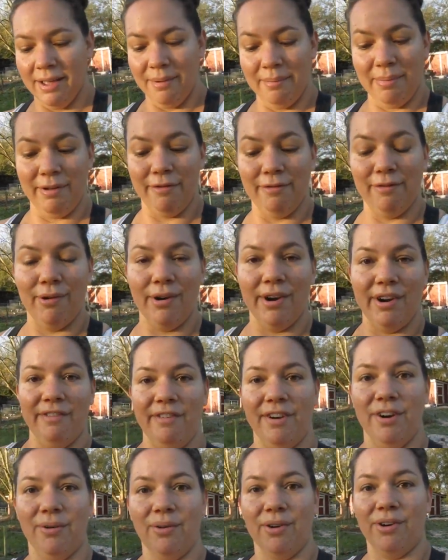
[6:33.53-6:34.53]
before
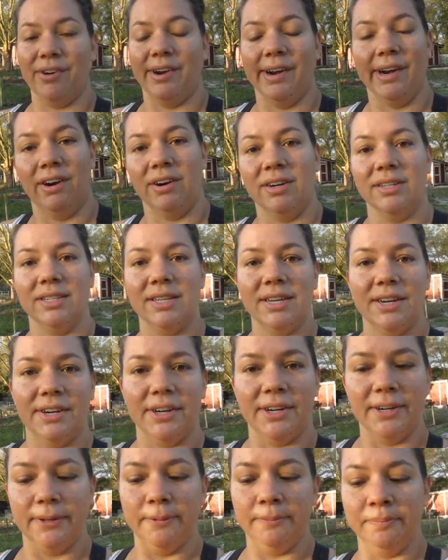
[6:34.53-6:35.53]
even ordering our
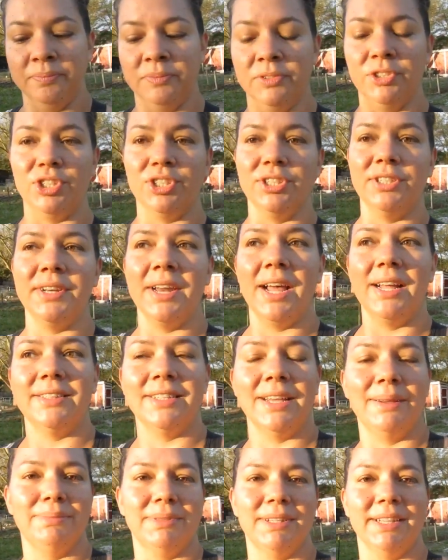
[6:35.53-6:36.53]
dinner just not
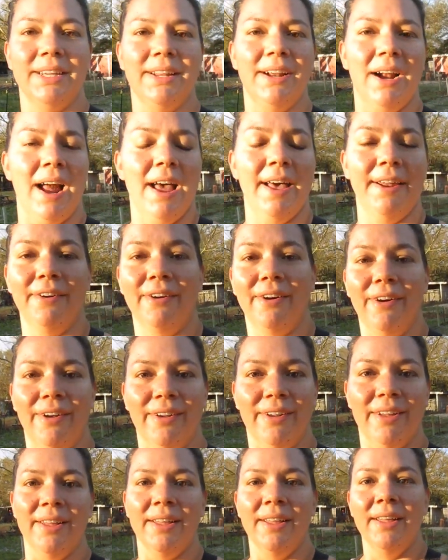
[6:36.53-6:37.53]
tempting at
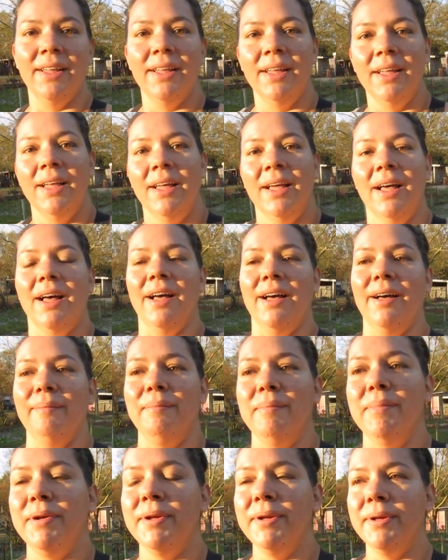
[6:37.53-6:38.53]
all
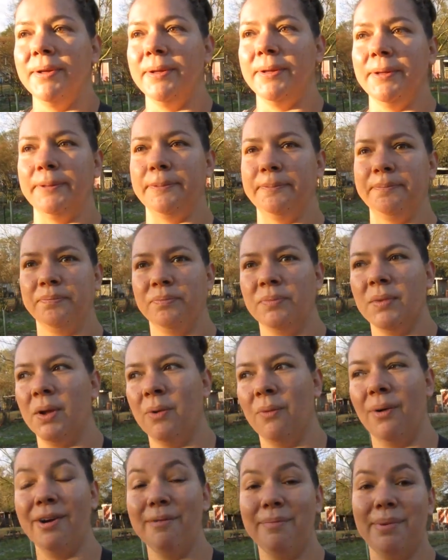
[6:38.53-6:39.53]
um,
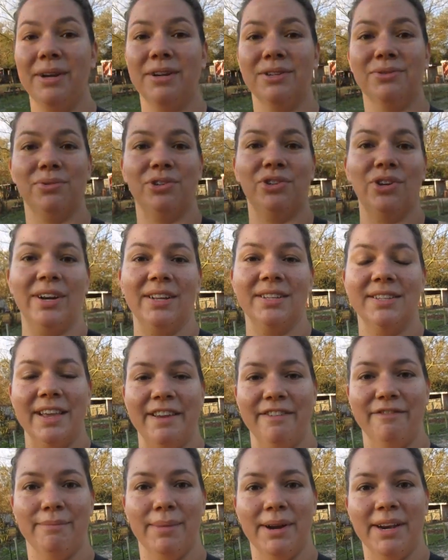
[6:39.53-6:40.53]
one because we're trying to
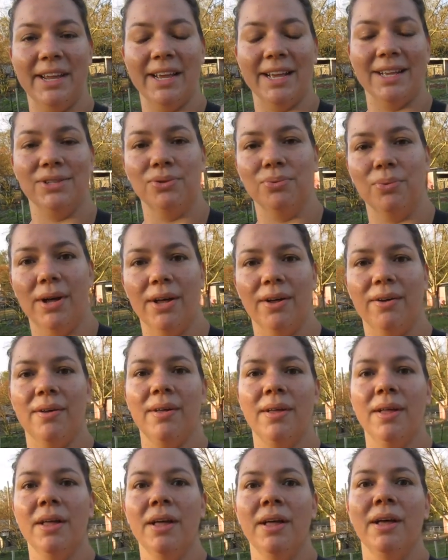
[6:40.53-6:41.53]
save money as well
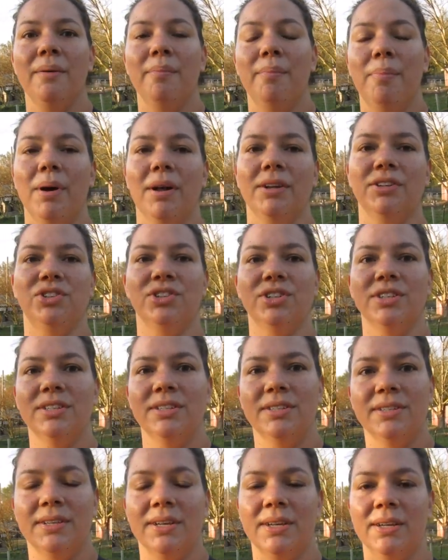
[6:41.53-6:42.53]
but
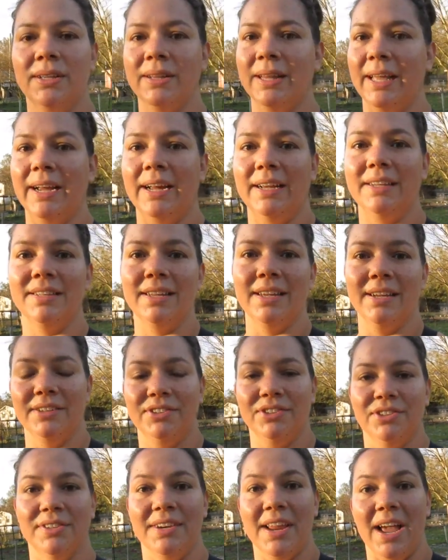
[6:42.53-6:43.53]
just like I said
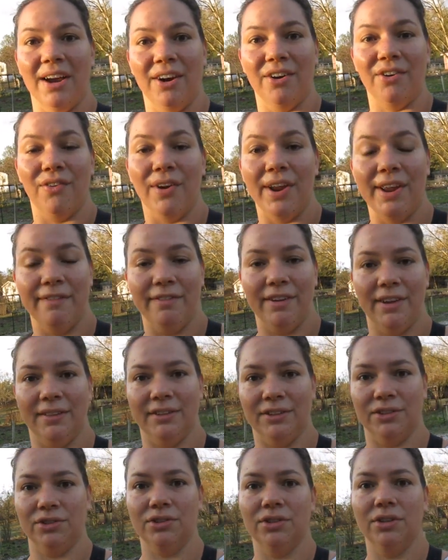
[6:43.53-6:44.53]
just not craving
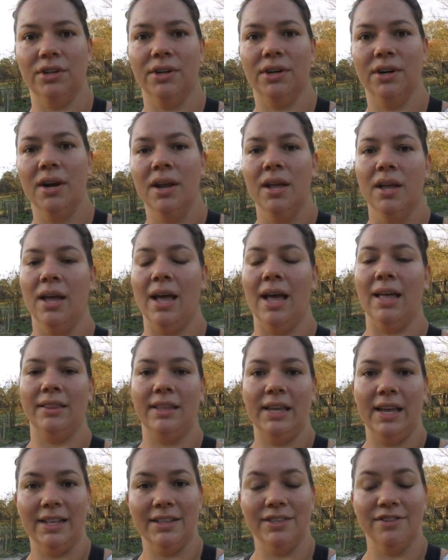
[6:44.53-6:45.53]
the sugar at
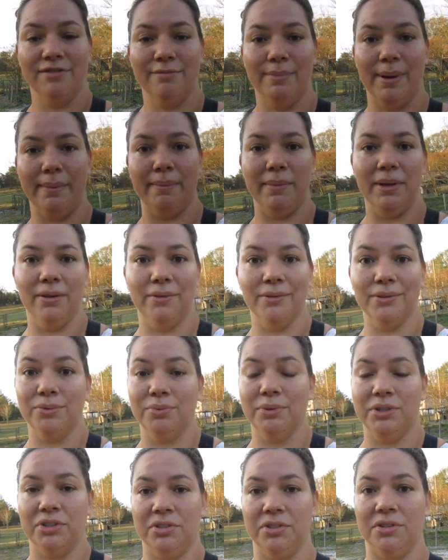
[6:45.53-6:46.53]
the end of my meals
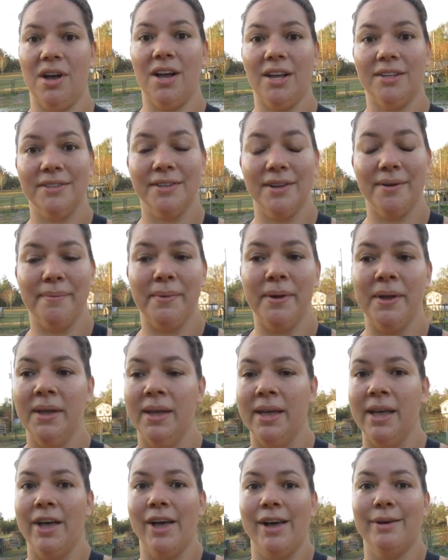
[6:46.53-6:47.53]
which is awesome
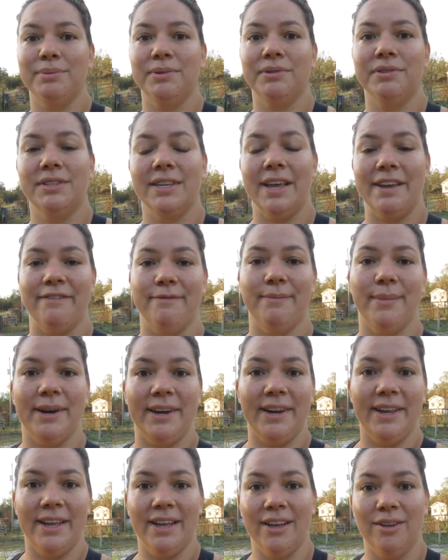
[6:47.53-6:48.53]
helps you save
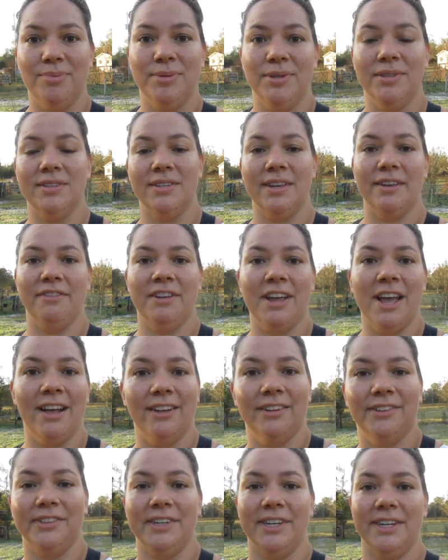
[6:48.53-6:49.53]
money helps you save
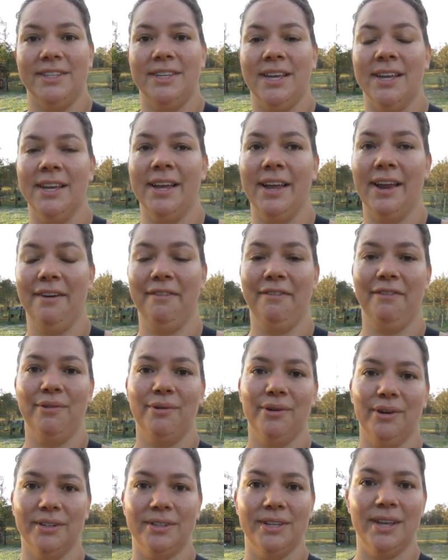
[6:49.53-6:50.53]
calories and of
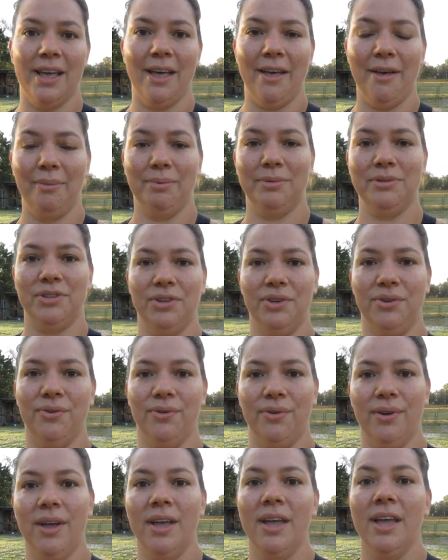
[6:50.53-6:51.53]
course helps
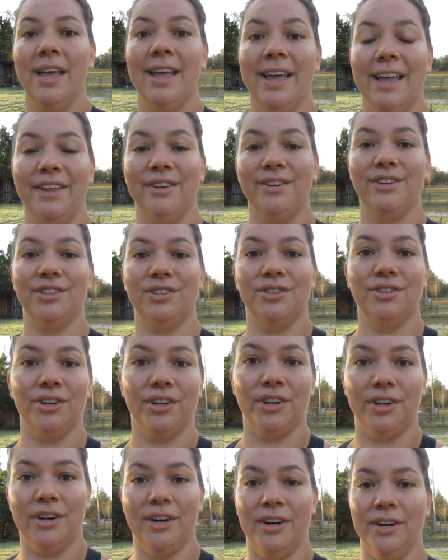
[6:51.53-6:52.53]
you in your
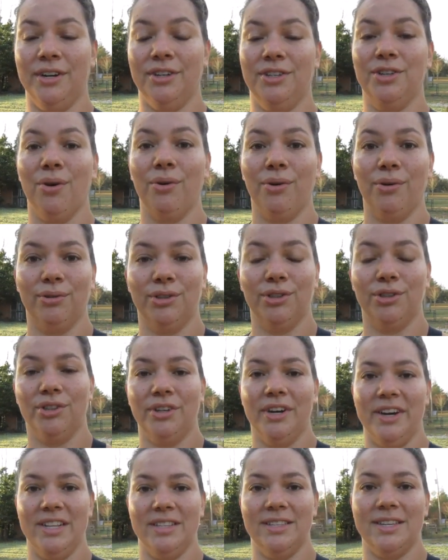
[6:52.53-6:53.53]
sugar your total
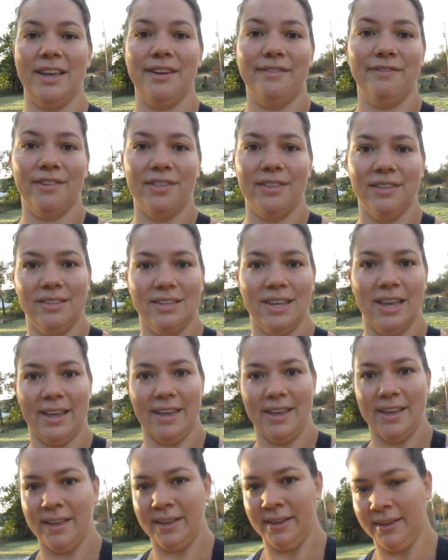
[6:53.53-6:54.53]
sugar intake for the day